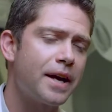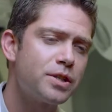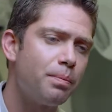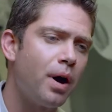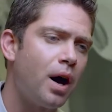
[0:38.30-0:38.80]

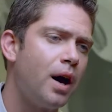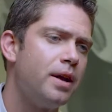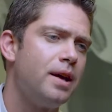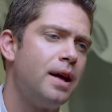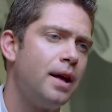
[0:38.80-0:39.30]

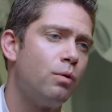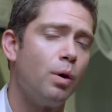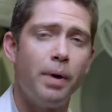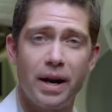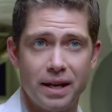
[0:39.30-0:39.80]
hexapod and
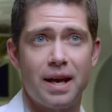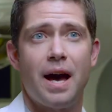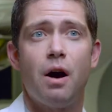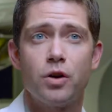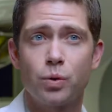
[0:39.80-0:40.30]
robotic
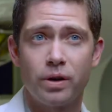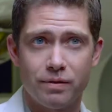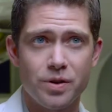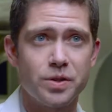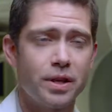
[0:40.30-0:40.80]
couch, one of
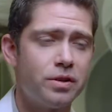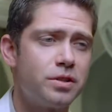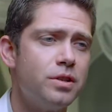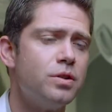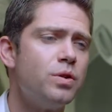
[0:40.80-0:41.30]
the few
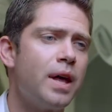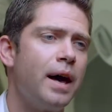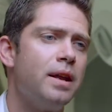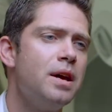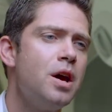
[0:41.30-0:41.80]
centers to do
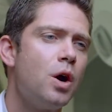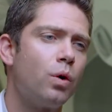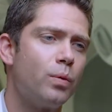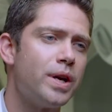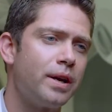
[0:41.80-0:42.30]
that,
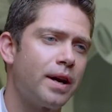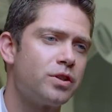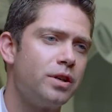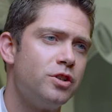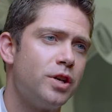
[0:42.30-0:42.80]
where we can
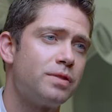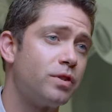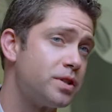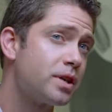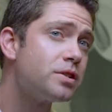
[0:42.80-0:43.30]
actually adjust
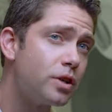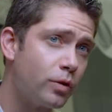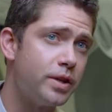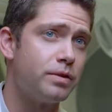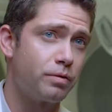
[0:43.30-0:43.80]
for 6
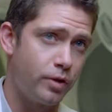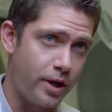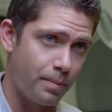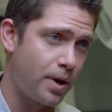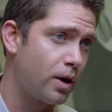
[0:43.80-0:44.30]
degrees of
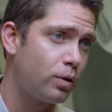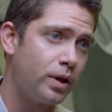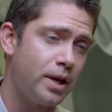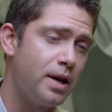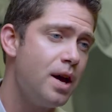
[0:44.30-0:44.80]
freedom, not
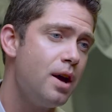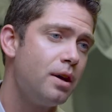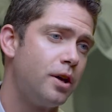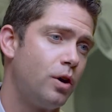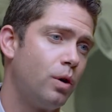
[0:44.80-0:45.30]
only,
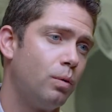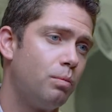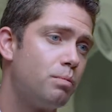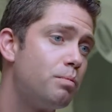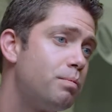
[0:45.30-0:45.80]

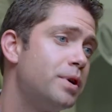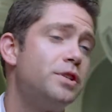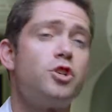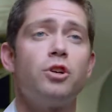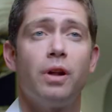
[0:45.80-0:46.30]

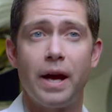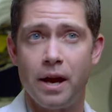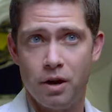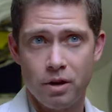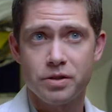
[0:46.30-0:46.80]
positional
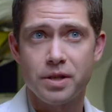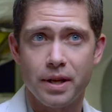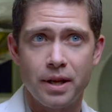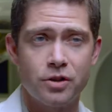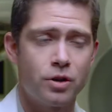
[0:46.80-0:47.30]
errors
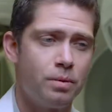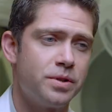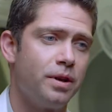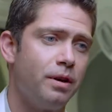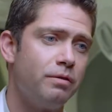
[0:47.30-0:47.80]
in
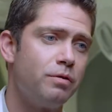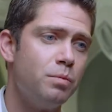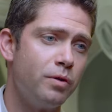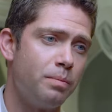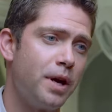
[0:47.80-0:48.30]
terms of
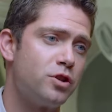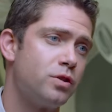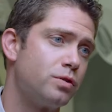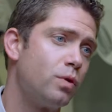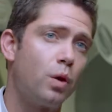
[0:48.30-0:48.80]
moving
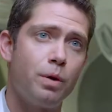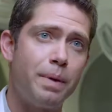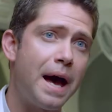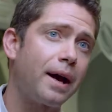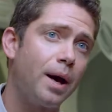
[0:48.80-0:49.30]
patients
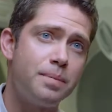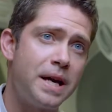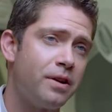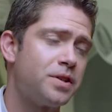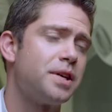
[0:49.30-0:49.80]
forward, back, up,
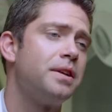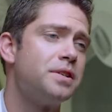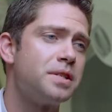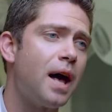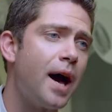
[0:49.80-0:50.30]
down, and side
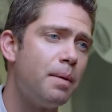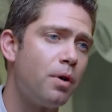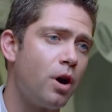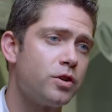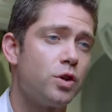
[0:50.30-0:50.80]
to
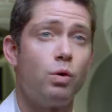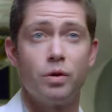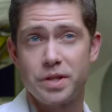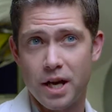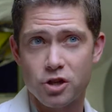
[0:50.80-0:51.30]
side, but also
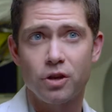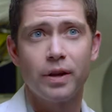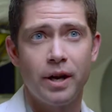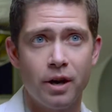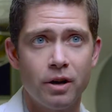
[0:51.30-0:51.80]

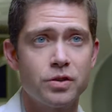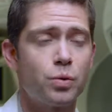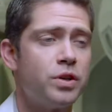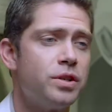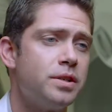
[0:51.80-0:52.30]
rotational
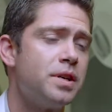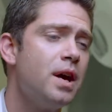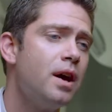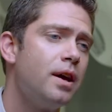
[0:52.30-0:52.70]
errors, which is